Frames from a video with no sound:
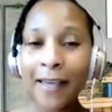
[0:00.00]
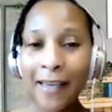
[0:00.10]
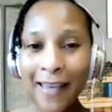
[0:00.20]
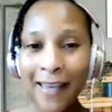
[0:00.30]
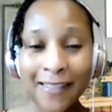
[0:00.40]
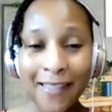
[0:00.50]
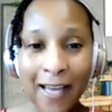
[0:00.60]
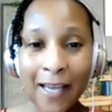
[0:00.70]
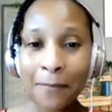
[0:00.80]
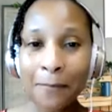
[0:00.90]
at the
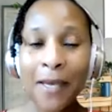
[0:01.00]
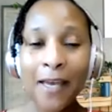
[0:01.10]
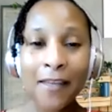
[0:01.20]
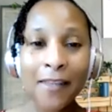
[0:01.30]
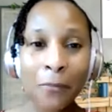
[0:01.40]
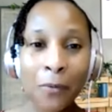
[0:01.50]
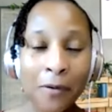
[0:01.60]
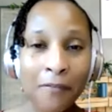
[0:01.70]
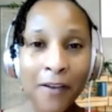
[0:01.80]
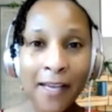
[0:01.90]
time they were
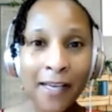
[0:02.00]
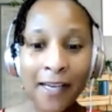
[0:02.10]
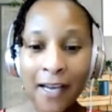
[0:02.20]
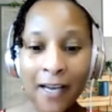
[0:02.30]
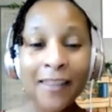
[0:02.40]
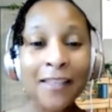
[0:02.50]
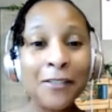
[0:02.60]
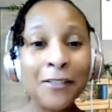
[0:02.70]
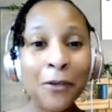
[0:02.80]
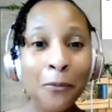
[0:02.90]
providing uh, these
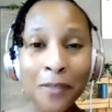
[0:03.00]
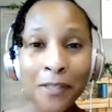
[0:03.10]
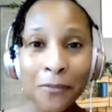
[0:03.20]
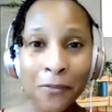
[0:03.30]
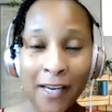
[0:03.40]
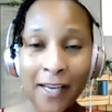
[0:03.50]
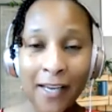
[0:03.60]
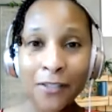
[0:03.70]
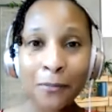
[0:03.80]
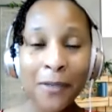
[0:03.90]
notebooks for
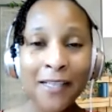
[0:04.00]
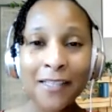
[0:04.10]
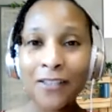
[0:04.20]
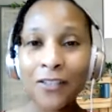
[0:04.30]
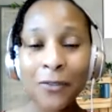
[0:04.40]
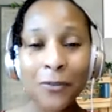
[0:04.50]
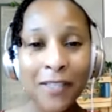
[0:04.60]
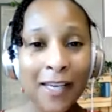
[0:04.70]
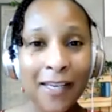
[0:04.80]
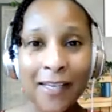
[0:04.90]
cancer patients to
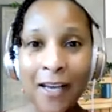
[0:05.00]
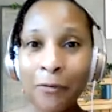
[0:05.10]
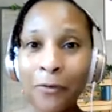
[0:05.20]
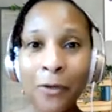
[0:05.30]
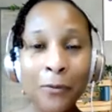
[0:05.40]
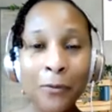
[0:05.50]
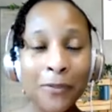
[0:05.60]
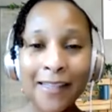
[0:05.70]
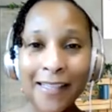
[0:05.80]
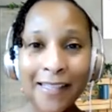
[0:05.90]
take down notes
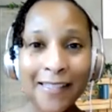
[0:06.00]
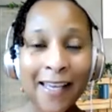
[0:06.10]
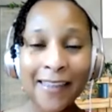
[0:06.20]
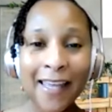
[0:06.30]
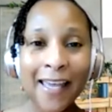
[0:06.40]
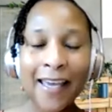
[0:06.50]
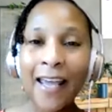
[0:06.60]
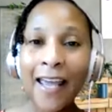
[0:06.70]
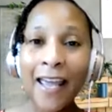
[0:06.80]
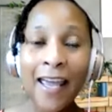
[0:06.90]
and things like that
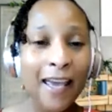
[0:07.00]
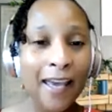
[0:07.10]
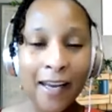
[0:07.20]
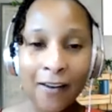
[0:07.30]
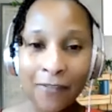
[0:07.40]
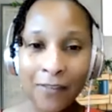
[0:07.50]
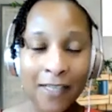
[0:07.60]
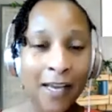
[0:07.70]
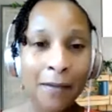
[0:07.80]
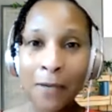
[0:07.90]
and every
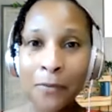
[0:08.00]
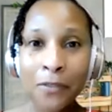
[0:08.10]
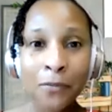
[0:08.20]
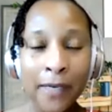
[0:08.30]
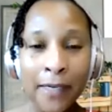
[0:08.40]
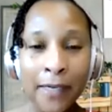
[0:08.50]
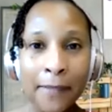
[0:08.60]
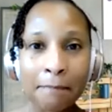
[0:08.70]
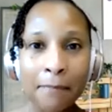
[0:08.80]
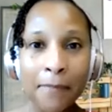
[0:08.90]
time i was ready
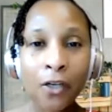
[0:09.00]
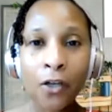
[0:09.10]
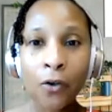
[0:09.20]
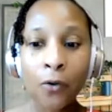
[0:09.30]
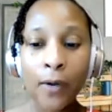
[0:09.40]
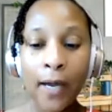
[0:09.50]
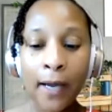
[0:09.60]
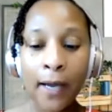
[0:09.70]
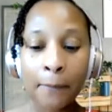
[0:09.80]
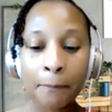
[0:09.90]
you know,
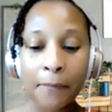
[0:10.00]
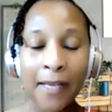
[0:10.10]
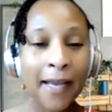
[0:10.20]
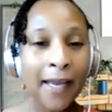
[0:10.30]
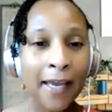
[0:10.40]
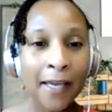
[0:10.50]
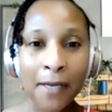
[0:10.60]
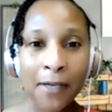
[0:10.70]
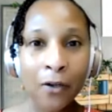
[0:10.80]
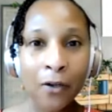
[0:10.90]
um, and I had
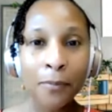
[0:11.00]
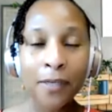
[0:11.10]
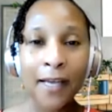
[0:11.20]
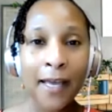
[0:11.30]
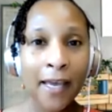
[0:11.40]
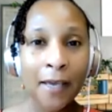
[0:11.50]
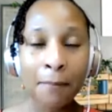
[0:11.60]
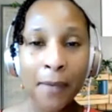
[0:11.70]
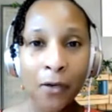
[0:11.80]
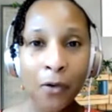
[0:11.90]
my notebook, I had
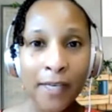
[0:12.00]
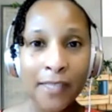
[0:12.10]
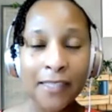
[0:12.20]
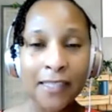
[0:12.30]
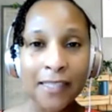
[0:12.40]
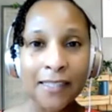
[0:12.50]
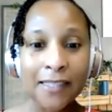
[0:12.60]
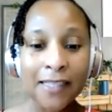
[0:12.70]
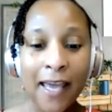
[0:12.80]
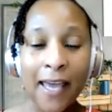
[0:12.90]
my
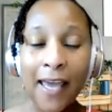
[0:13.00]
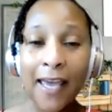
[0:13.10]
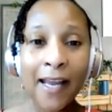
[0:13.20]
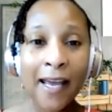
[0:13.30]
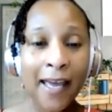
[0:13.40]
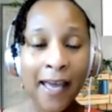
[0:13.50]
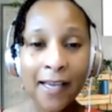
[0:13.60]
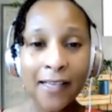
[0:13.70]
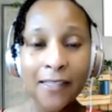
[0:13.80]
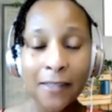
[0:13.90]
questions. And I
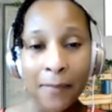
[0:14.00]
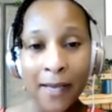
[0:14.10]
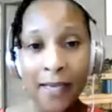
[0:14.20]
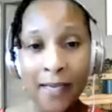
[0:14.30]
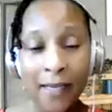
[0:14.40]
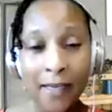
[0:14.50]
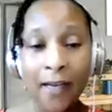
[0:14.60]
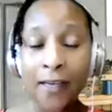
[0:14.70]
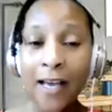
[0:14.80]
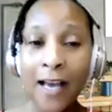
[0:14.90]
asked my
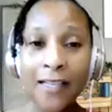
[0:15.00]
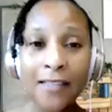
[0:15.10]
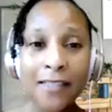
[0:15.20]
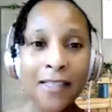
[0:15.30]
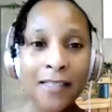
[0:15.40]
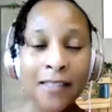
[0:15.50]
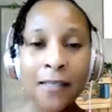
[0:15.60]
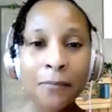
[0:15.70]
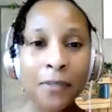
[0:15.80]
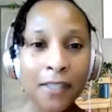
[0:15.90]
oncologist, I
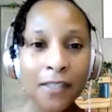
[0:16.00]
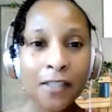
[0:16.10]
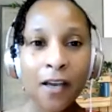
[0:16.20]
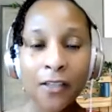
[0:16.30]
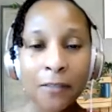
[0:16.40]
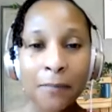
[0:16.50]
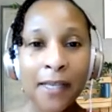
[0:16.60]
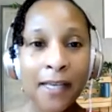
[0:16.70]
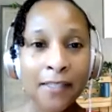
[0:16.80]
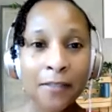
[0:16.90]
said, please talk to me
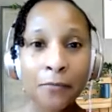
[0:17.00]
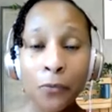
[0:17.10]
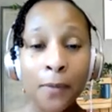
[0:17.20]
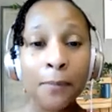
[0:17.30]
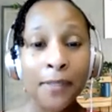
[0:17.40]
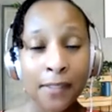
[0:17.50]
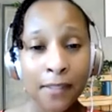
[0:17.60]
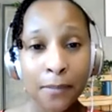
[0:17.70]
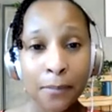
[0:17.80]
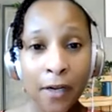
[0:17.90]
as if we're
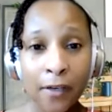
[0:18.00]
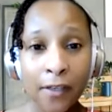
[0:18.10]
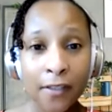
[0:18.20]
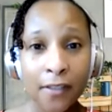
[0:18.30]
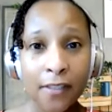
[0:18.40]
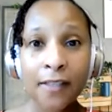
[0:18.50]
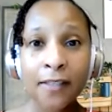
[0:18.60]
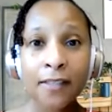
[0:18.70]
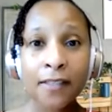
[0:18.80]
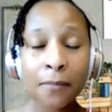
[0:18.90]
business partners.
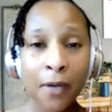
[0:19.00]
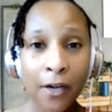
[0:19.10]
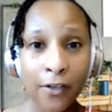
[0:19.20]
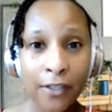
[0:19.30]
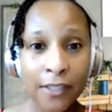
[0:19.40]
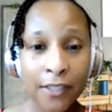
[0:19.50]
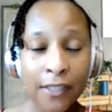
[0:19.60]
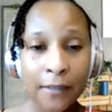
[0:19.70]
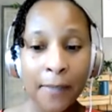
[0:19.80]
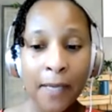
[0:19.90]
This is a
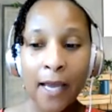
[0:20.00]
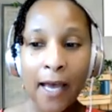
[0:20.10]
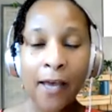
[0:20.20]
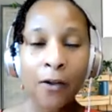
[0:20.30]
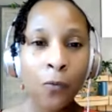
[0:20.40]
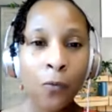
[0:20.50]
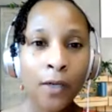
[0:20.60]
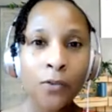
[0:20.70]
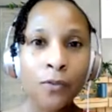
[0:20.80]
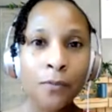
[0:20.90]
partnership. I don't
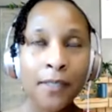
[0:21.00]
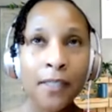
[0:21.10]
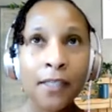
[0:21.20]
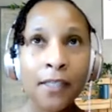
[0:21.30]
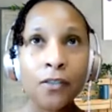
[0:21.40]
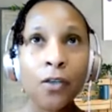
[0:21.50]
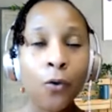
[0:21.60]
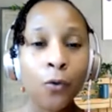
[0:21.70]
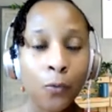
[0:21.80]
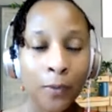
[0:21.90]
want to be
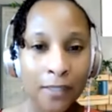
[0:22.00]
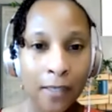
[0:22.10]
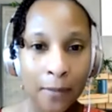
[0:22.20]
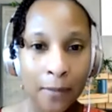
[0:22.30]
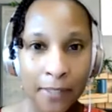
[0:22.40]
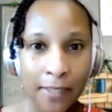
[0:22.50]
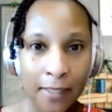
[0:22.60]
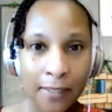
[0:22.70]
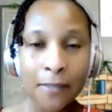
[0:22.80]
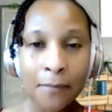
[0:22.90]
told what's going to be
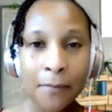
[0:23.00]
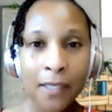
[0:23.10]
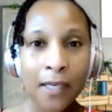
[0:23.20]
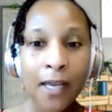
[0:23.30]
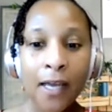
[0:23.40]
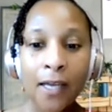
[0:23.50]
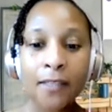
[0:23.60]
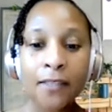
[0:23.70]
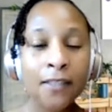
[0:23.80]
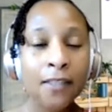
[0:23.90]
done to me.
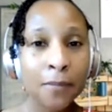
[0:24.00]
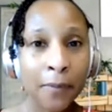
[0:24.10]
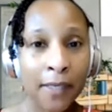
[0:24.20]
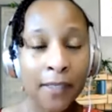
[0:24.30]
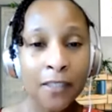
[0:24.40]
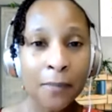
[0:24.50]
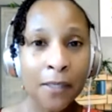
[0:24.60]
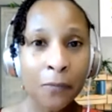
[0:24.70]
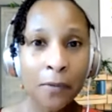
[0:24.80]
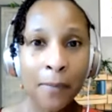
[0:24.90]
Just explain to me
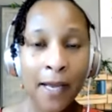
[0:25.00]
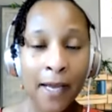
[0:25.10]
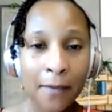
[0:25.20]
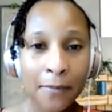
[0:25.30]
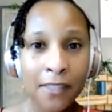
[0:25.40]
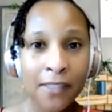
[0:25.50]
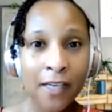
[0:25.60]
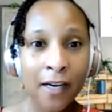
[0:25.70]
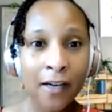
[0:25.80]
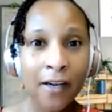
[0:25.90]
what my options
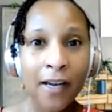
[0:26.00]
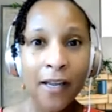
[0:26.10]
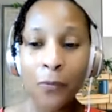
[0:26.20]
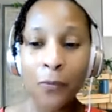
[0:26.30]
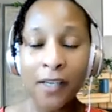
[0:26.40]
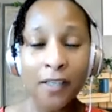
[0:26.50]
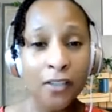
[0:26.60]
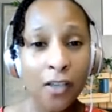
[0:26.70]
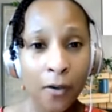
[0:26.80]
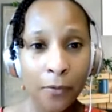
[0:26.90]
are. We can
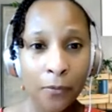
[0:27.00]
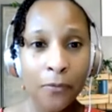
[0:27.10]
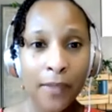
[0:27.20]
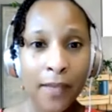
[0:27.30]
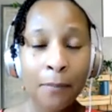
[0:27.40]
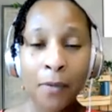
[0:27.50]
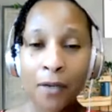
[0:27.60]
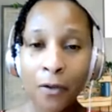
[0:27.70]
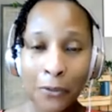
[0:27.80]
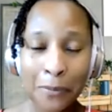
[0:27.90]
talk through that, but
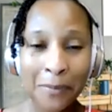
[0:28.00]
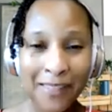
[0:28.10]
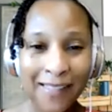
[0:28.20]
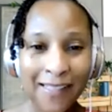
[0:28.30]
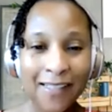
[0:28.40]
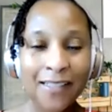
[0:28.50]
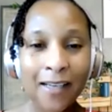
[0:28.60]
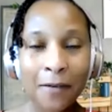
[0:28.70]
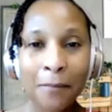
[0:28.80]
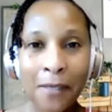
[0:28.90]
ultimately it's
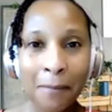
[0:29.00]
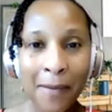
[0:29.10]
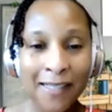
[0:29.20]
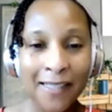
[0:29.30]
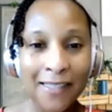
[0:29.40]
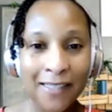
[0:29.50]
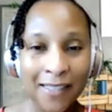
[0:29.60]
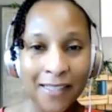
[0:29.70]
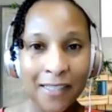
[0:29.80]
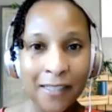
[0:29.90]
going to be my
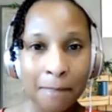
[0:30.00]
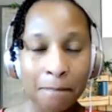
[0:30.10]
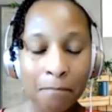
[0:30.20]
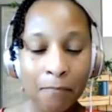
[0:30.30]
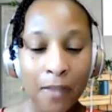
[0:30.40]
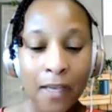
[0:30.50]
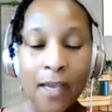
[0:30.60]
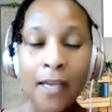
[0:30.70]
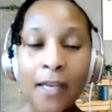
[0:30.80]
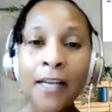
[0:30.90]
decision.
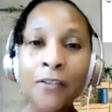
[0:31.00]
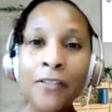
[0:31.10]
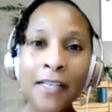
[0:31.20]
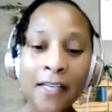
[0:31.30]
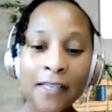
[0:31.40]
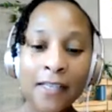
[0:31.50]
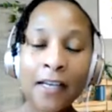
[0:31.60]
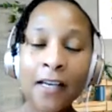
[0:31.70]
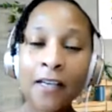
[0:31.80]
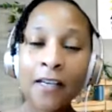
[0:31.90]
Now, Sandy,
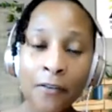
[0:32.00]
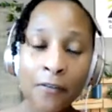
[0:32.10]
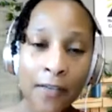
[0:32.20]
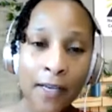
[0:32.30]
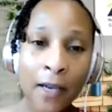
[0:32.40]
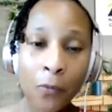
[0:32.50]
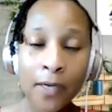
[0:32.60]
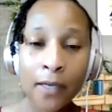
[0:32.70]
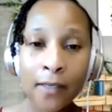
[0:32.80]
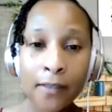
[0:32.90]
another thing I
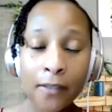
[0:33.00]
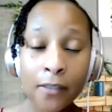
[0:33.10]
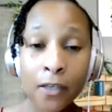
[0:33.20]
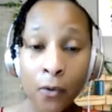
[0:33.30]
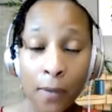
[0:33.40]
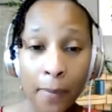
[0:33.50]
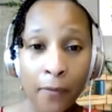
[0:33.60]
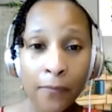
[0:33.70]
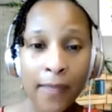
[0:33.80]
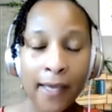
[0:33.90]
want to note
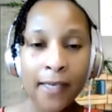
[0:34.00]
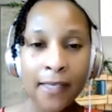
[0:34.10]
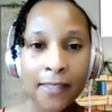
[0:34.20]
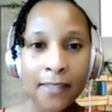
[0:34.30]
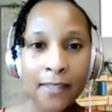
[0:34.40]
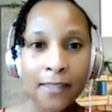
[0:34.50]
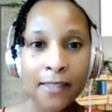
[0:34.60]
about that is